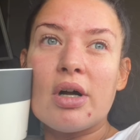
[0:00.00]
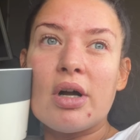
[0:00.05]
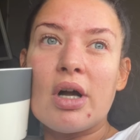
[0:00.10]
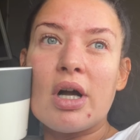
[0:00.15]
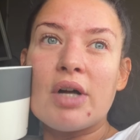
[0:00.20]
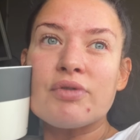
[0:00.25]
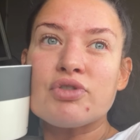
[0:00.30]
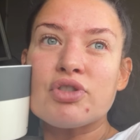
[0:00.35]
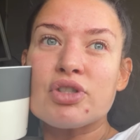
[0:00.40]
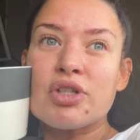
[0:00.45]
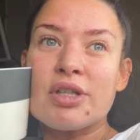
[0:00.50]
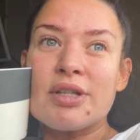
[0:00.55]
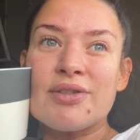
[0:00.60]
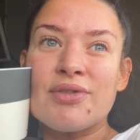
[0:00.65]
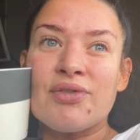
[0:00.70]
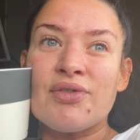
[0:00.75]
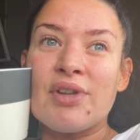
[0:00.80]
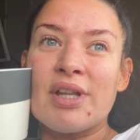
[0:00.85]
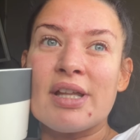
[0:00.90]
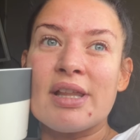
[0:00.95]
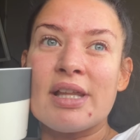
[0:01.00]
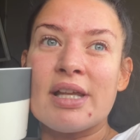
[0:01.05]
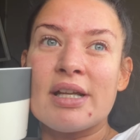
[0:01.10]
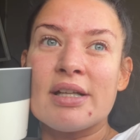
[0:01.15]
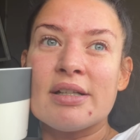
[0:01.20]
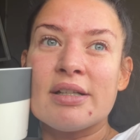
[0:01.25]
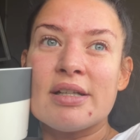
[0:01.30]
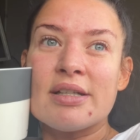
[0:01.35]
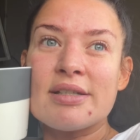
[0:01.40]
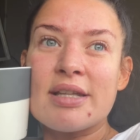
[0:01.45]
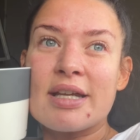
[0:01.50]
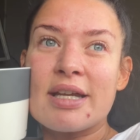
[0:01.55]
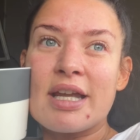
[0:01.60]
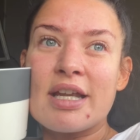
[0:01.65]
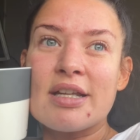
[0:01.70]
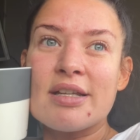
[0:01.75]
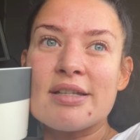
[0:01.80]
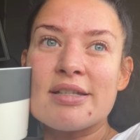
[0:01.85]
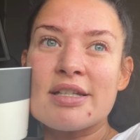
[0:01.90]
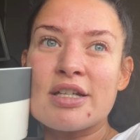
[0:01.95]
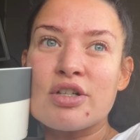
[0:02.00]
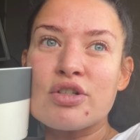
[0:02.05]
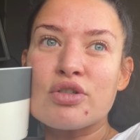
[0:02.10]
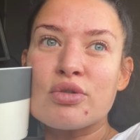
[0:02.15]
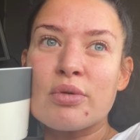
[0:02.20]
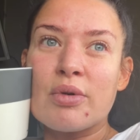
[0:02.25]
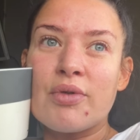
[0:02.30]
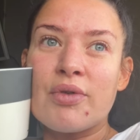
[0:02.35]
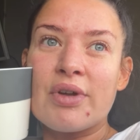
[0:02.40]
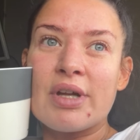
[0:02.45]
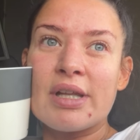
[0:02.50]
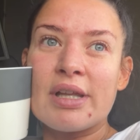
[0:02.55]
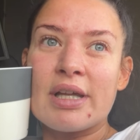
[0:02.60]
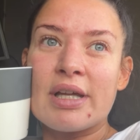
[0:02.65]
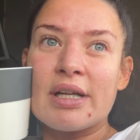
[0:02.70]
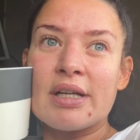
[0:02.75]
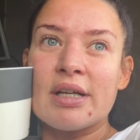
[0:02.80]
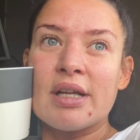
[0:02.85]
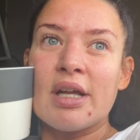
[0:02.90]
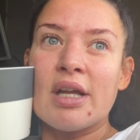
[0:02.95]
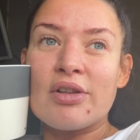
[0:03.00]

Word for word: I've just got this feeling, this like instinctual feeling.